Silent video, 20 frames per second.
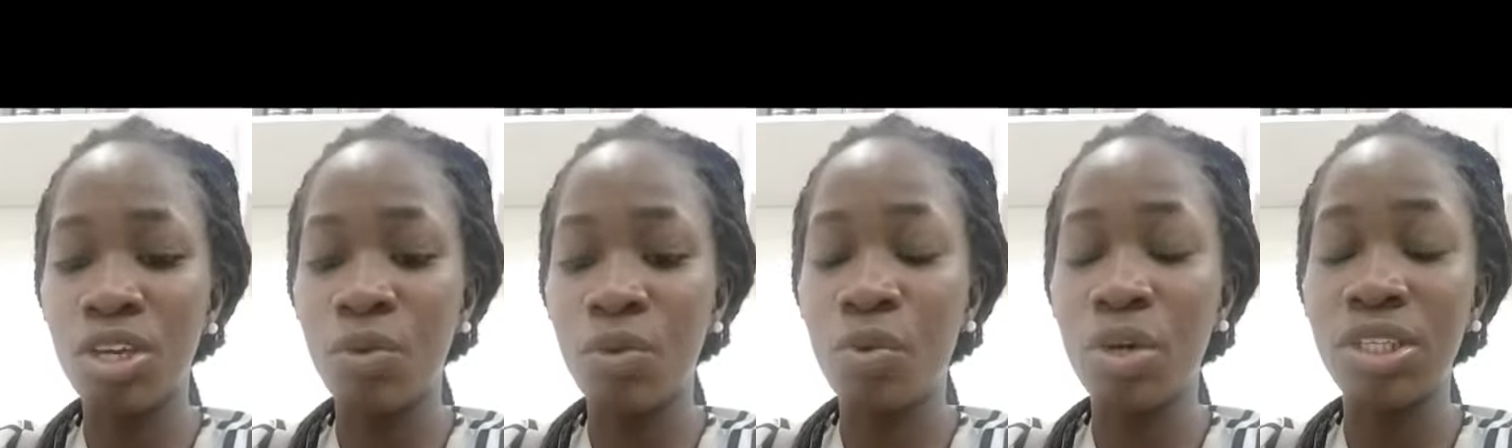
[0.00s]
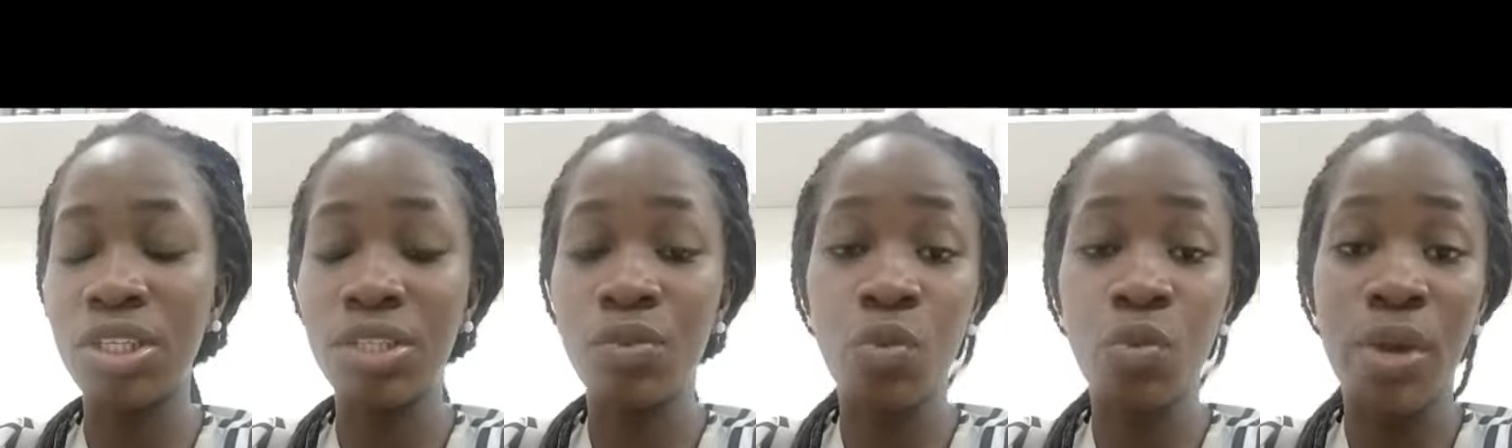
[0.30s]

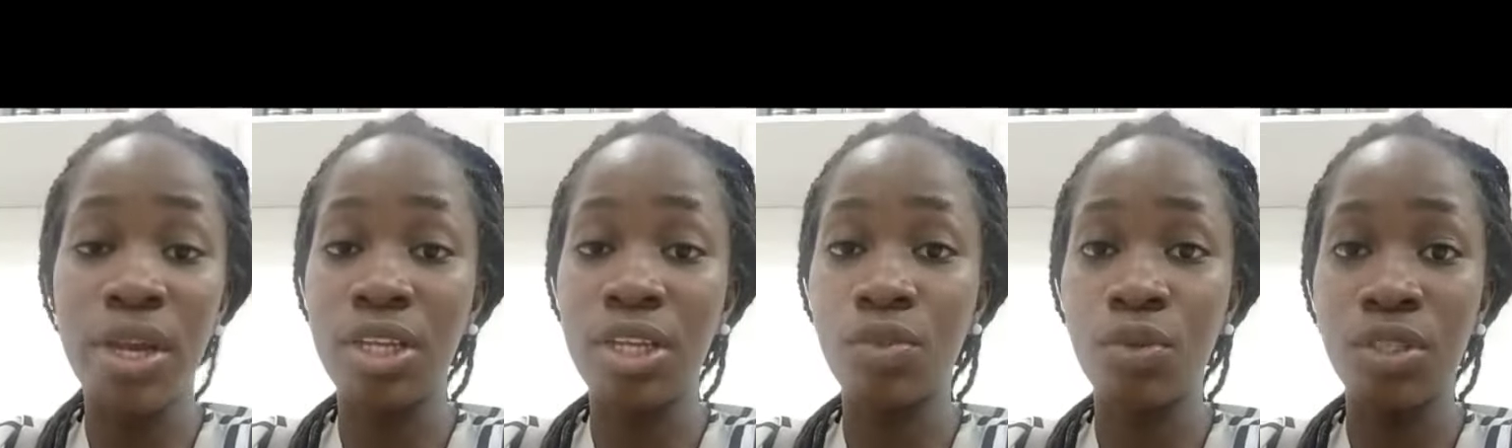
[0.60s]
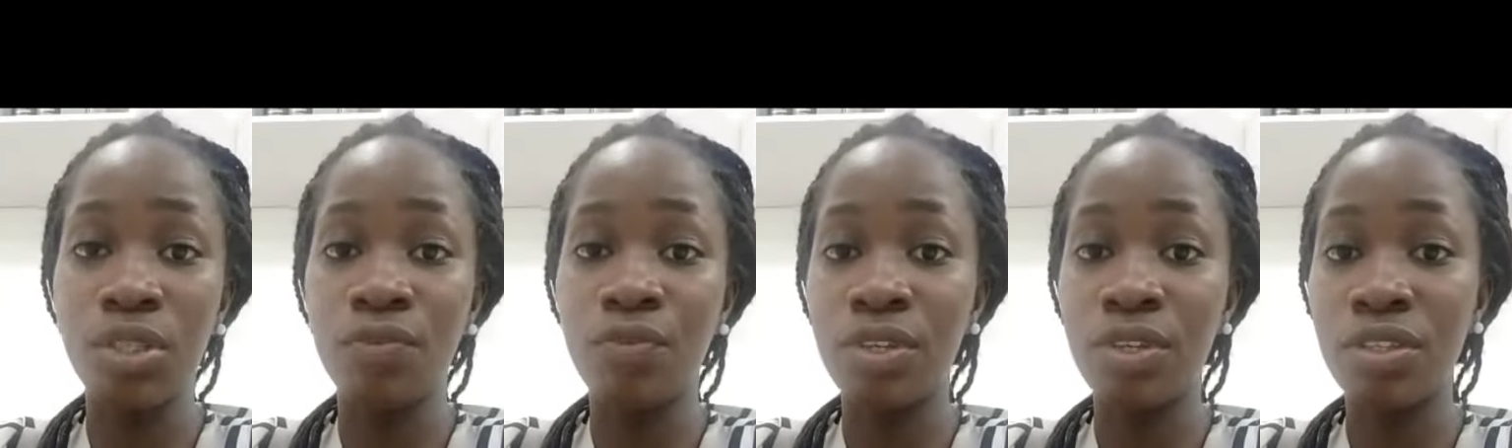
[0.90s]
we're in the
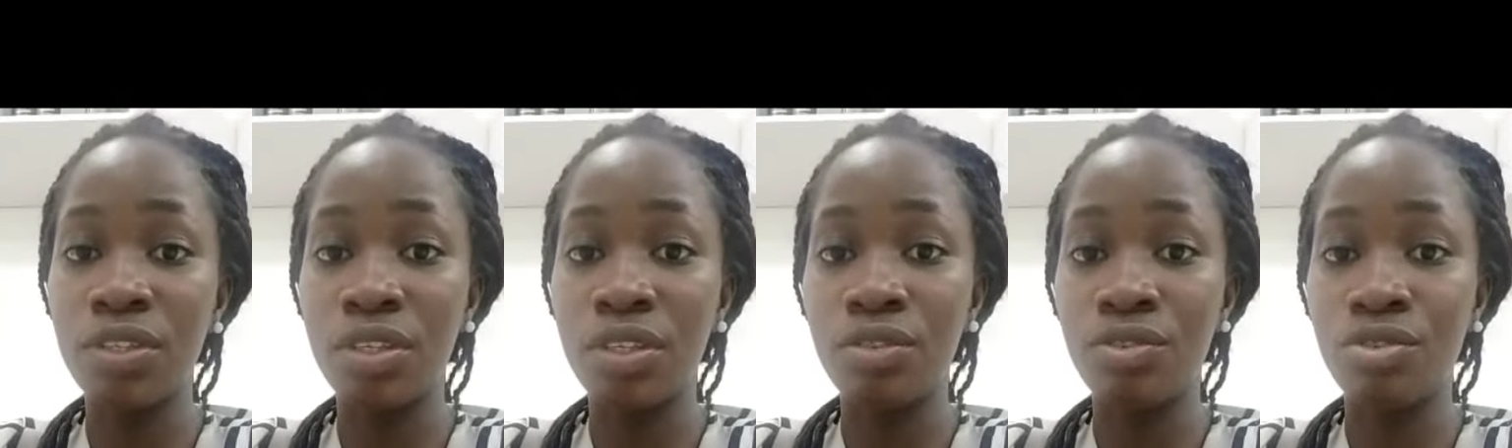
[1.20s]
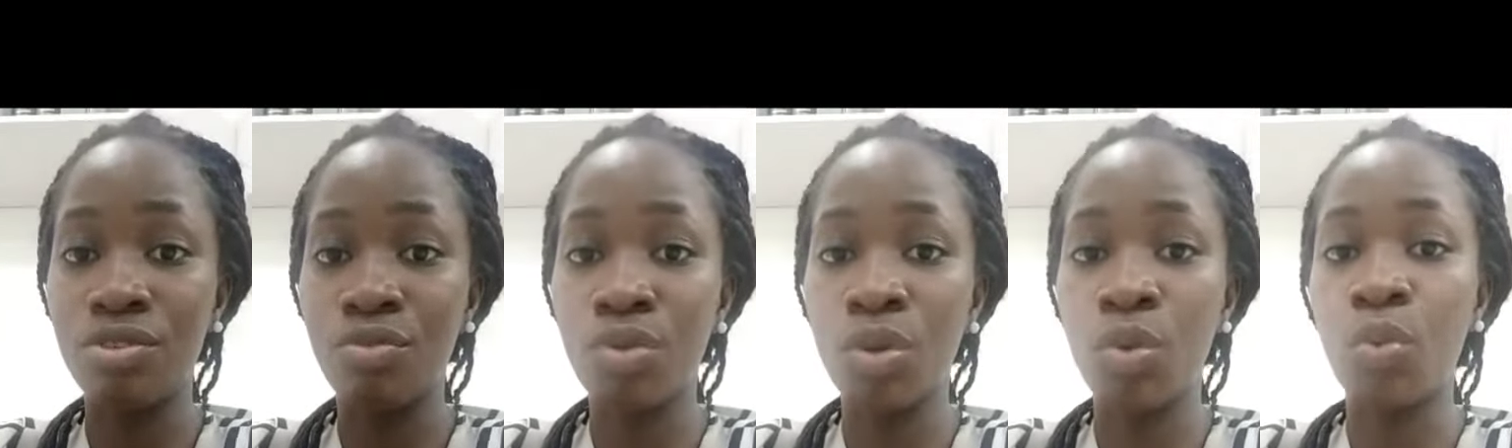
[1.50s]
21st
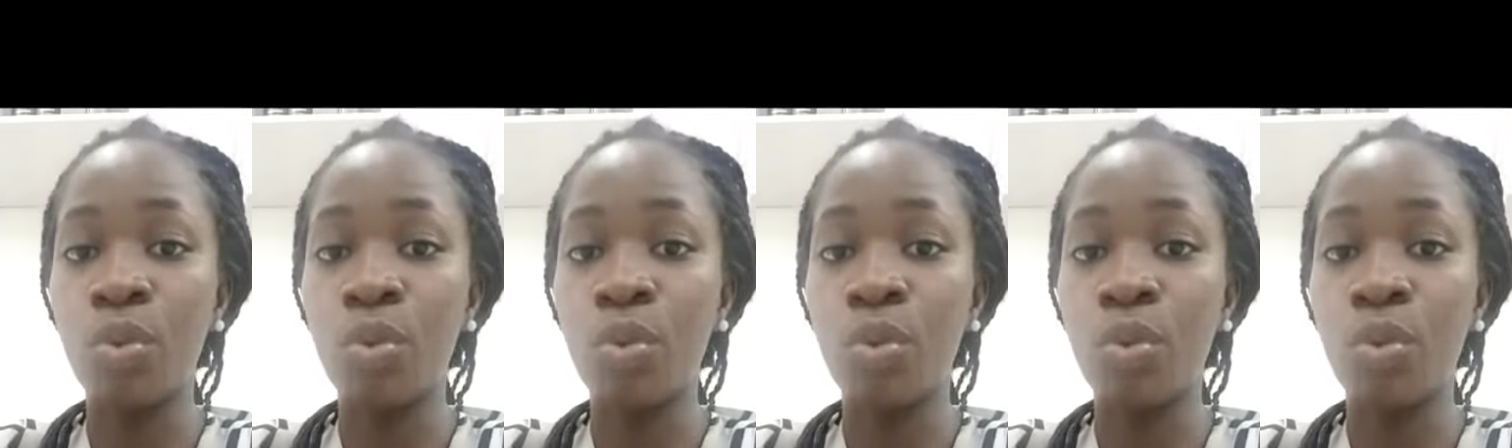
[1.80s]
century,